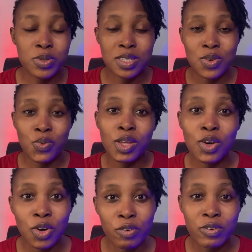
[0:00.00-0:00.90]
Is a way
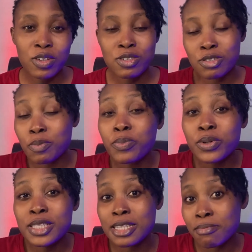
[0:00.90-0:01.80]
of
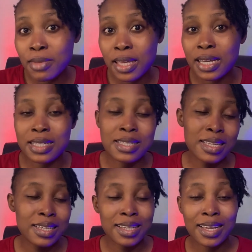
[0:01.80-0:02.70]
supporting me and
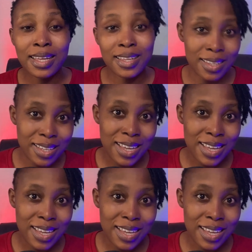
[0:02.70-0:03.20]
saying that, hey,